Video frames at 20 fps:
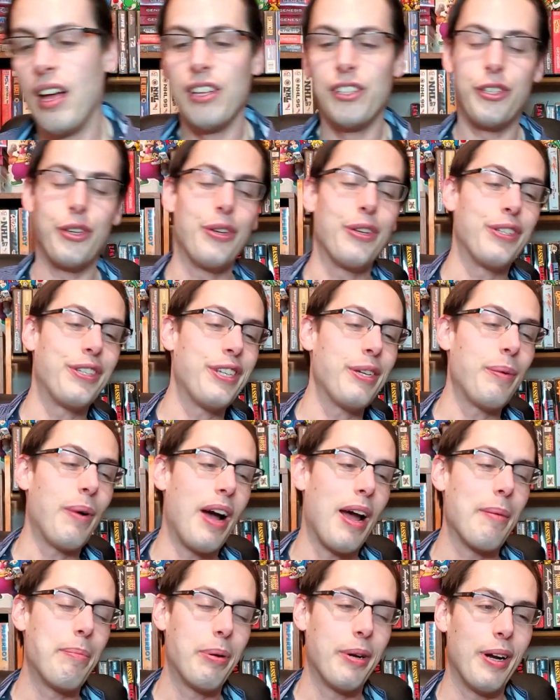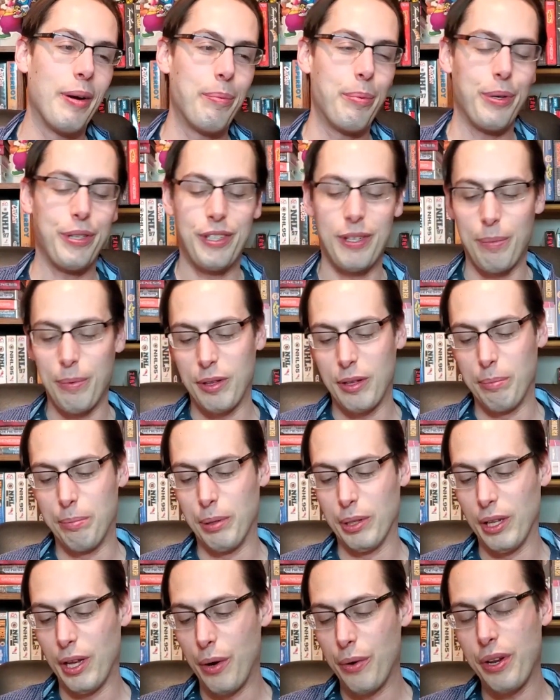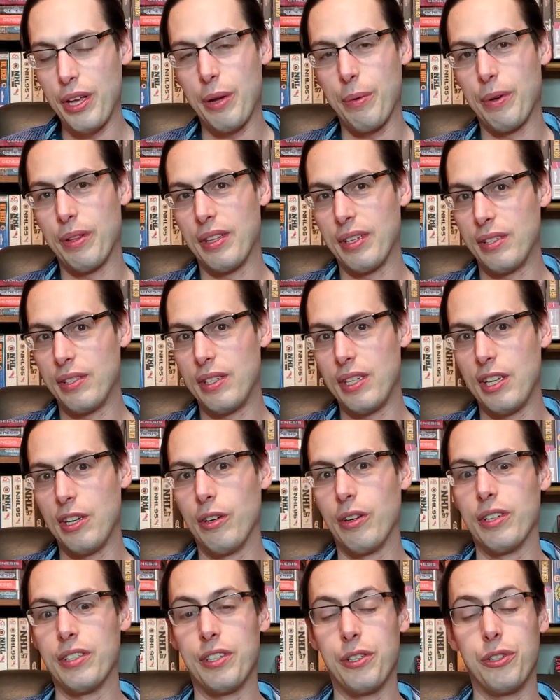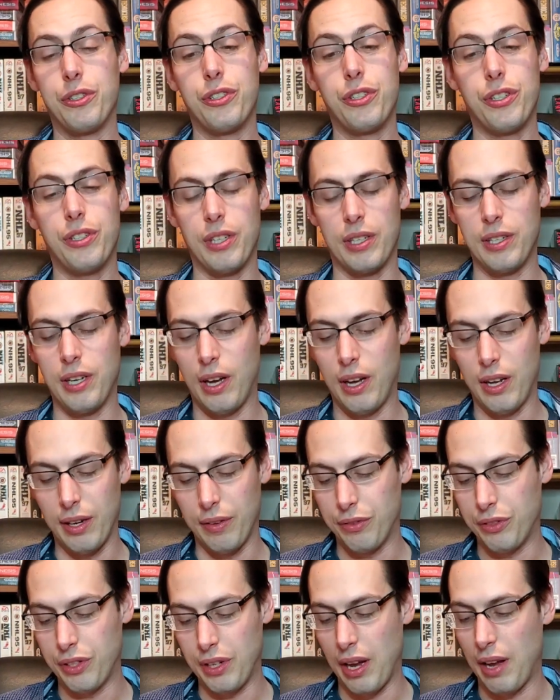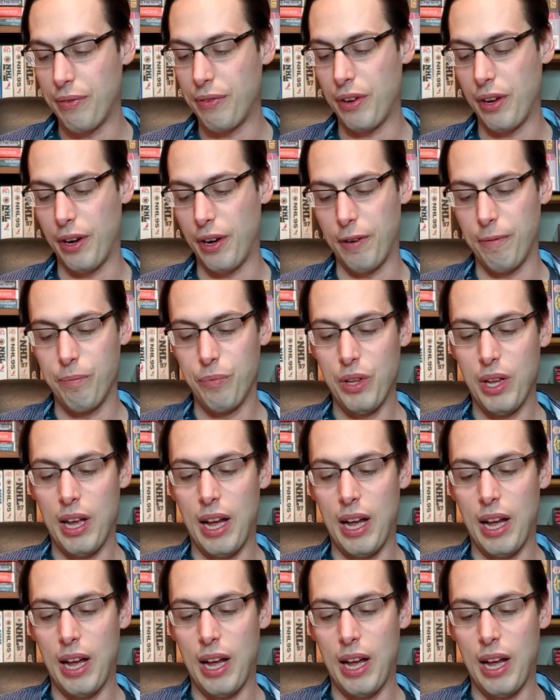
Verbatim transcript: So you can see why I put up with some of the baloney with this deal, because there's just a ton of stuff here.